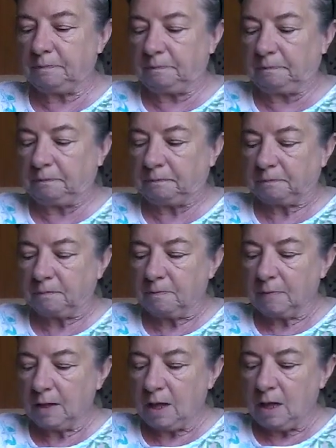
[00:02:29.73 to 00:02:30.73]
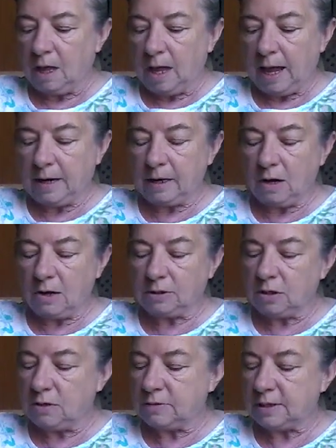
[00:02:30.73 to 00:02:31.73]
And it
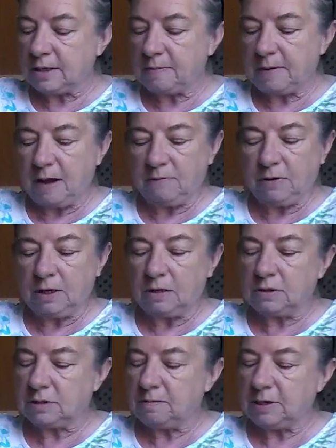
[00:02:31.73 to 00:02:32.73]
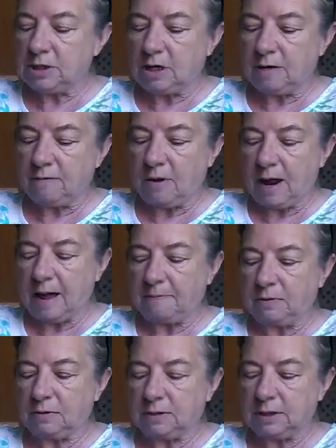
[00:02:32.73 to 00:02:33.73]
also uses up every little smidgen of our
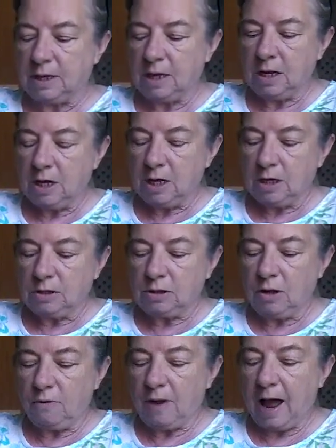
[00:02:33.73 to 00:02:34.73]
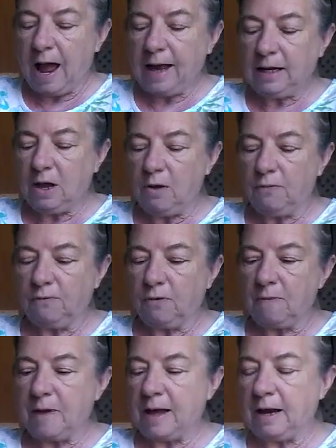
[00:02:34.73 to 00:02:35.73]
apples. So I go for
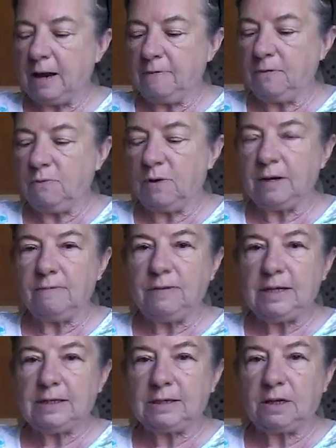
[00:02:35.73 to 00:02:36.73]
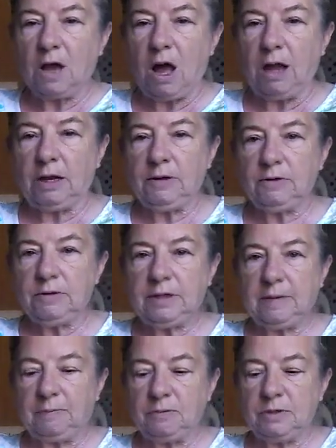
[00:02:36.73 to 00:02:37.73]
about every one of these colander
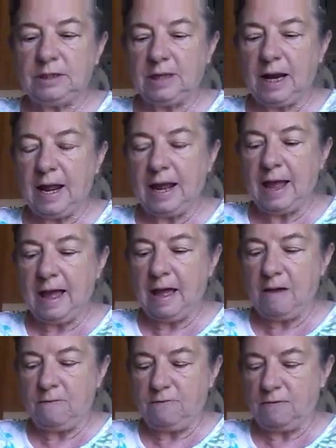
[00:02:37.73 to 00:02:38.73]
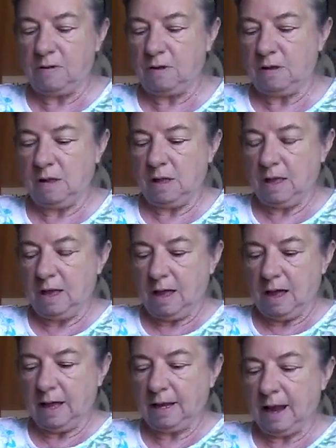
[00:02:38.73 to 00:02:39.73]
dippers that I have.
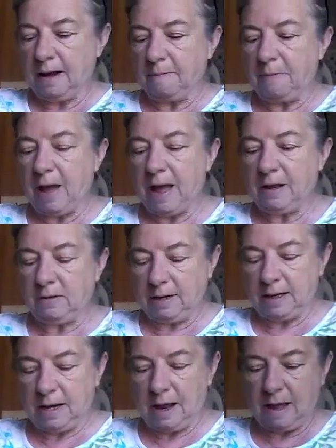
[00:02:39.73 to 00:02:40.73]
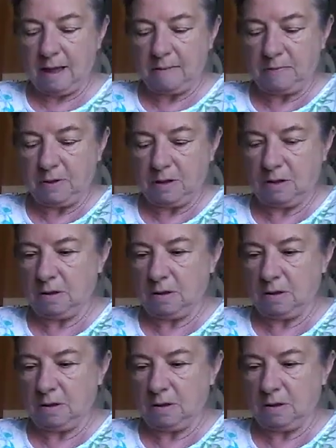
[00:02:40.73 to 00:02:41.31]
I kind of pile it up.